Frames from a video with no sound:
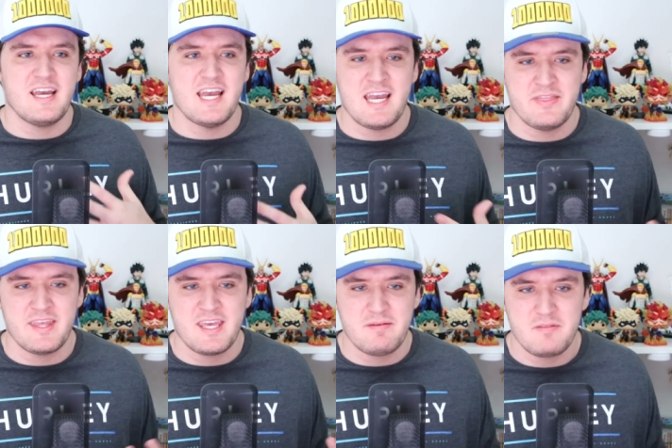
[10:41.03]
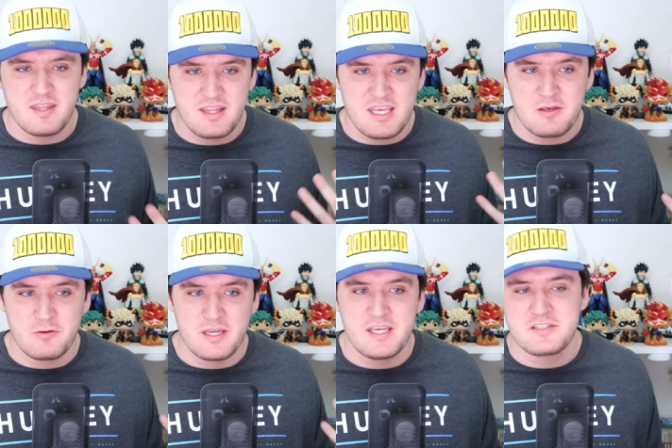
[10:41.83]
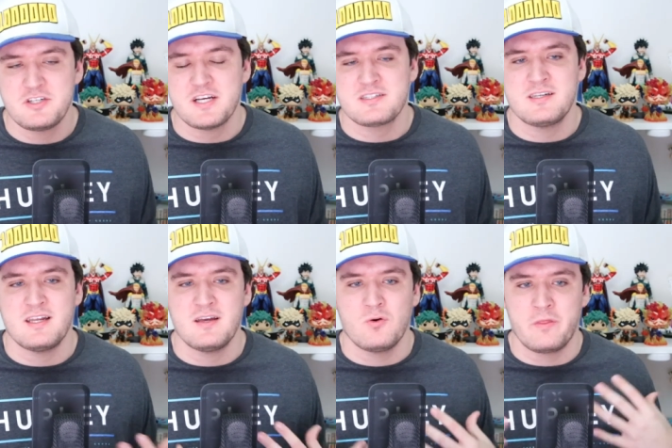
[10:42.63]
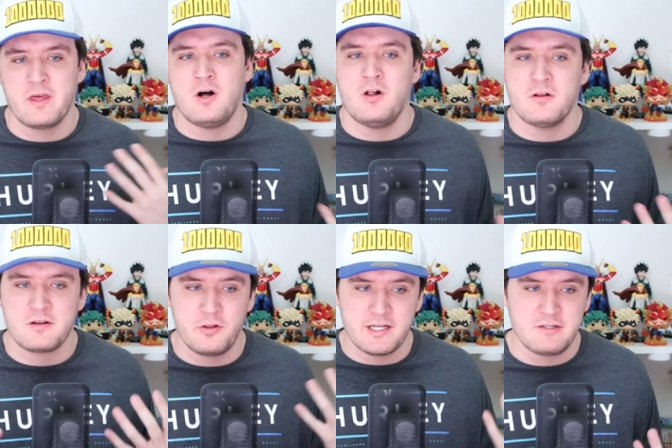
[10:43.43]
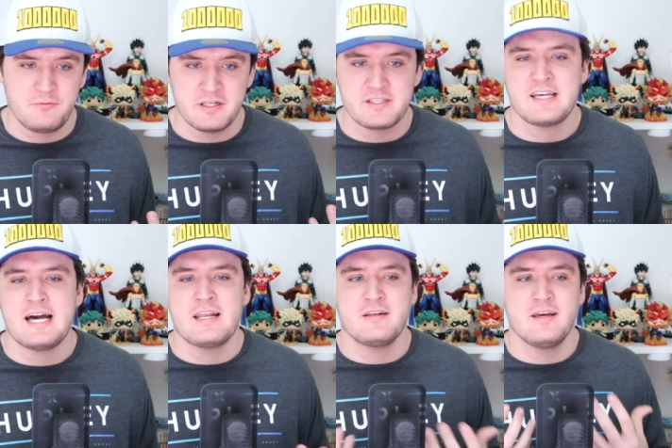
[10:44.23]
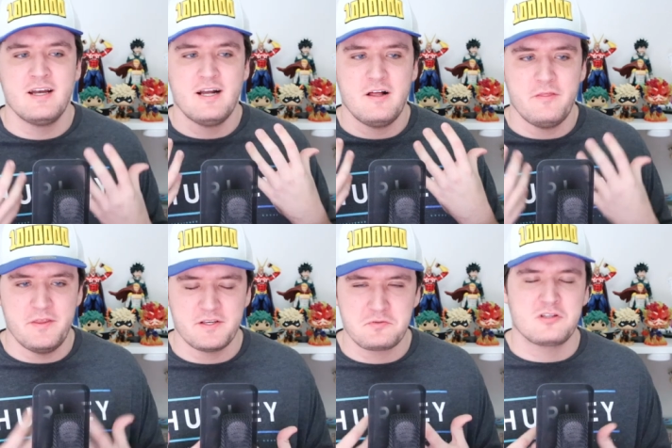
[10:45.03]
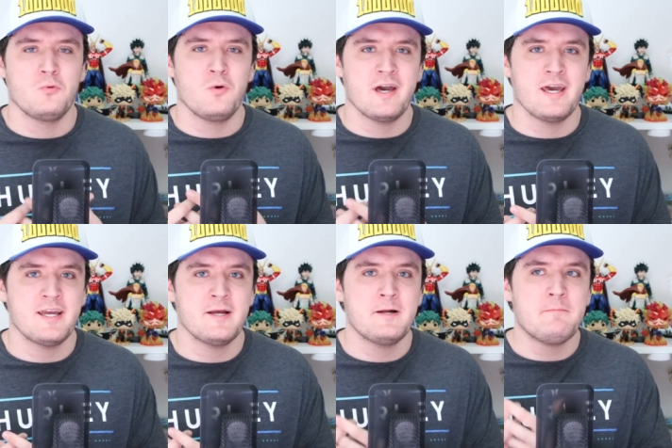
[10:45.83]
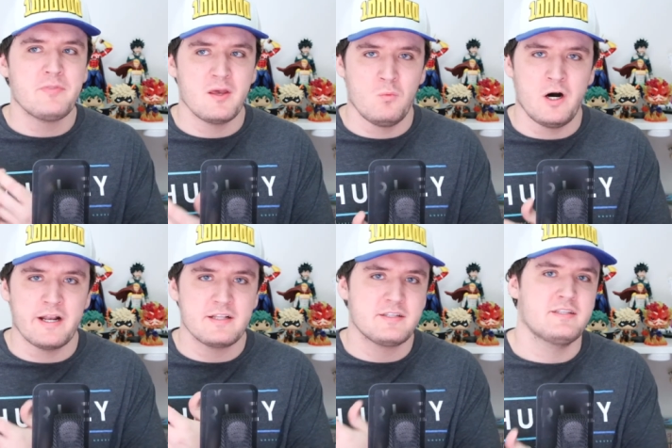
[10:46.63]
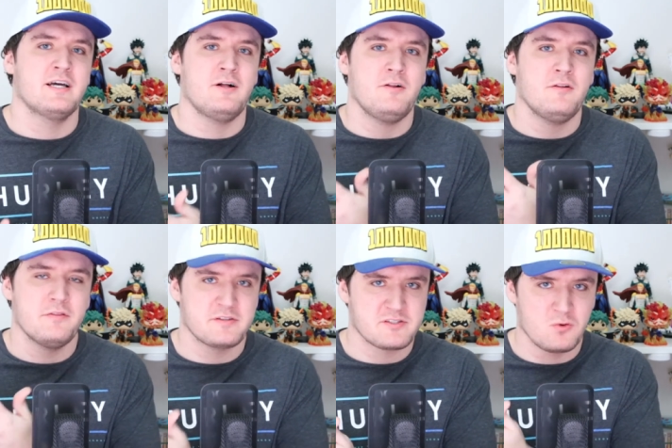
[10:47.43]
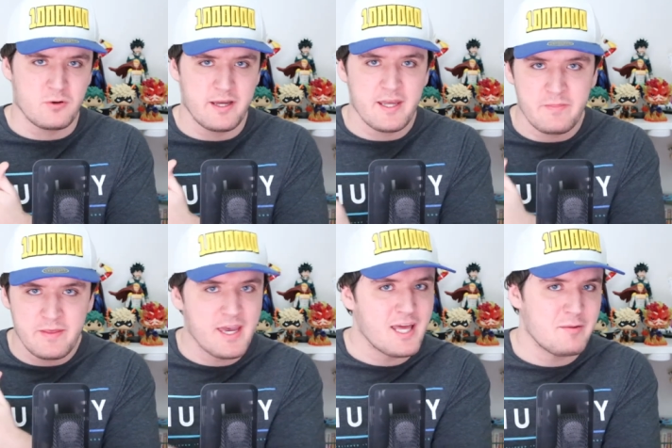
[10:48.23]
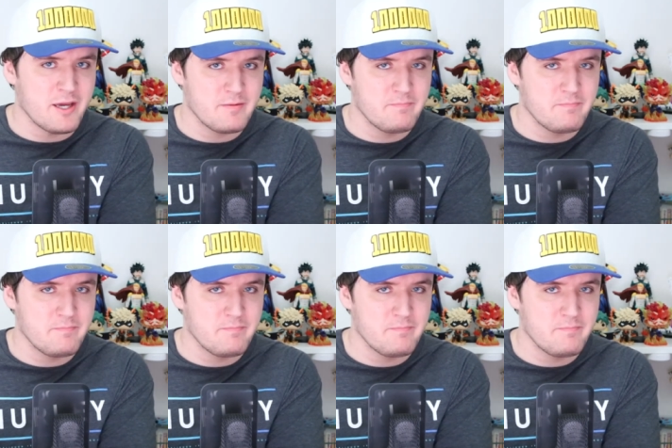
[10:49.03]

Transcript: and he, either he suggested it or they all collectively decided this was the way they wanted to tell the story in the anime.